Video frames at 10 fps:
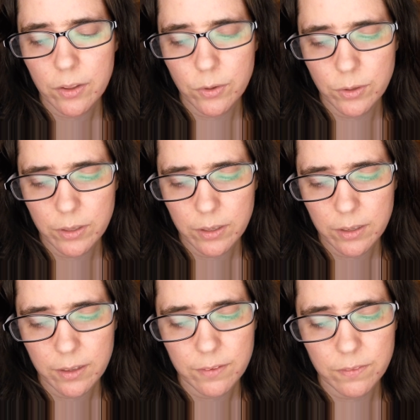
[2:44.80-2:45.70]

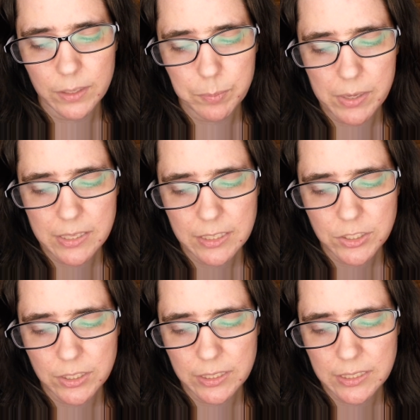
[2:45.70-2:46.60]
Cook, flipping the
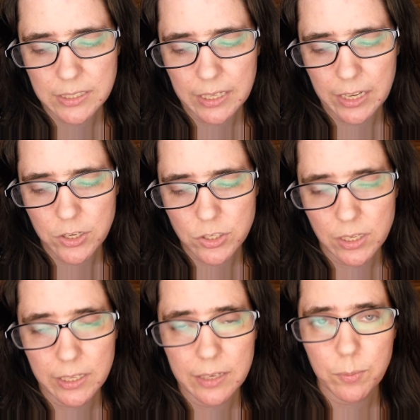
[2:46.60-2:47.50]
chilies
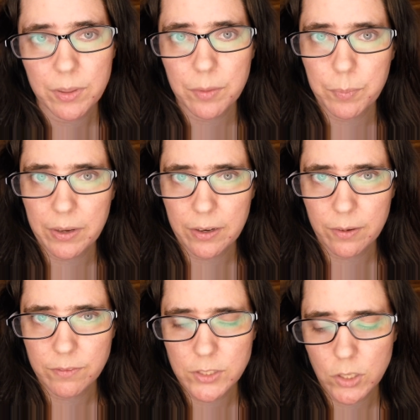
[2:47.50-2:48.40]
occasionally with a
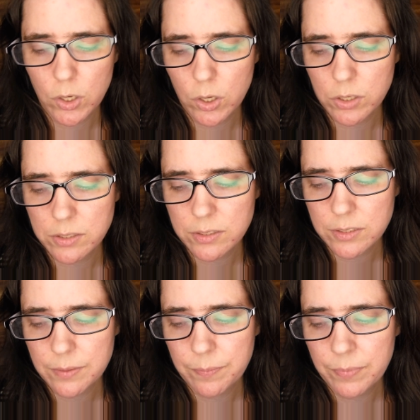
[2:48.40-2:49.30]
pair of
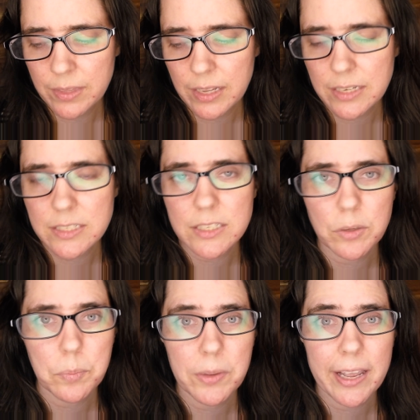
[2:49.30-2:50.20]
tongs
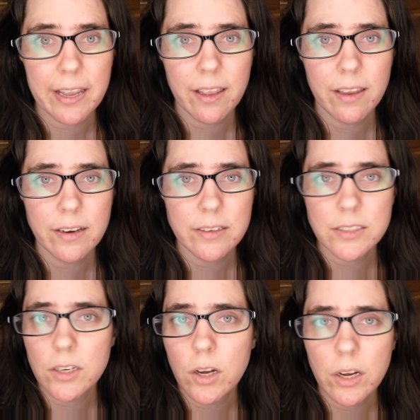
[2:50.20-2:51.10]
until
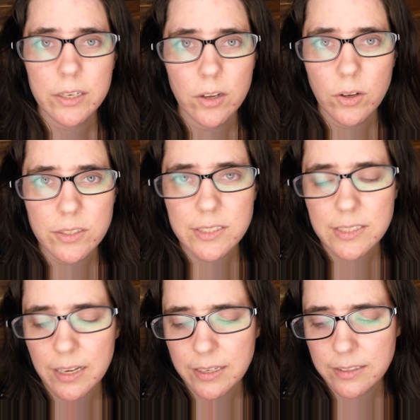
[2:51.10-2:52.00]
blackened on all
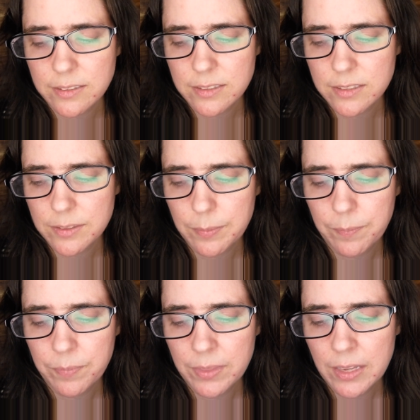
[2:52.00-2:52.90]
sides.
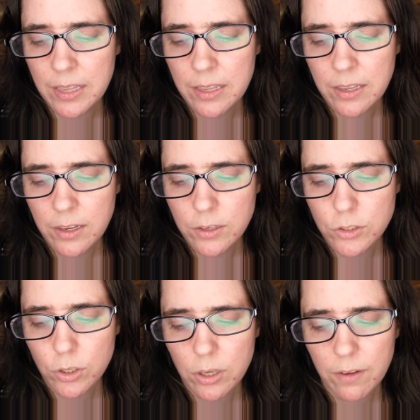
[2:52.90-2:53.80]

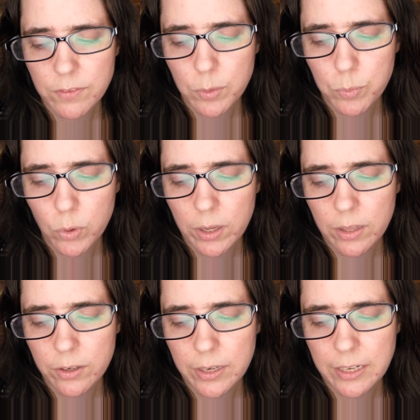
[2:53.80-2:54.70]
Turn off the
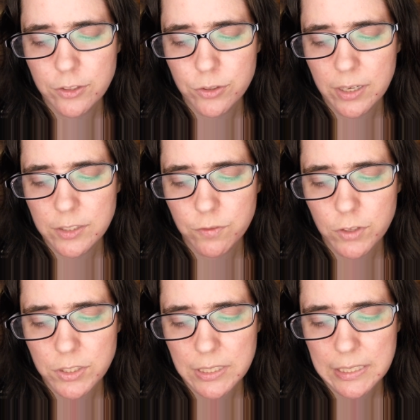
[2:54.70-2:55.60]
broiler and
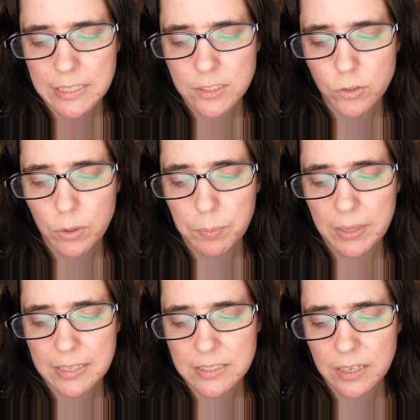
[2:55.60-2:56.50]
transfer chilies to a
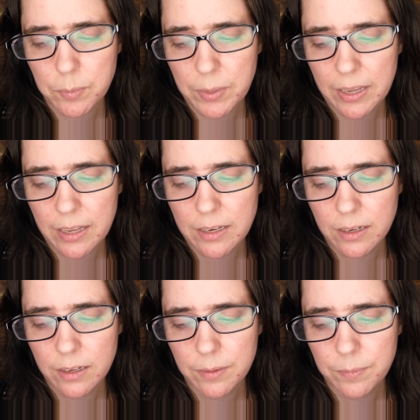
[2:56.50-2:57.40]
plastic
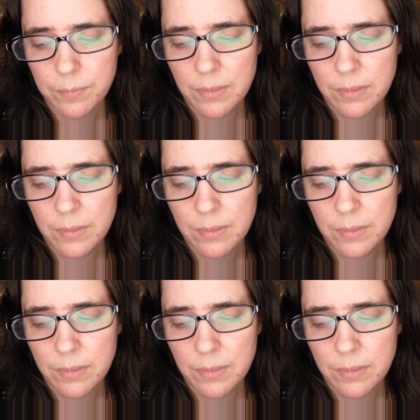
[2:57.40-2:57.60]
bag.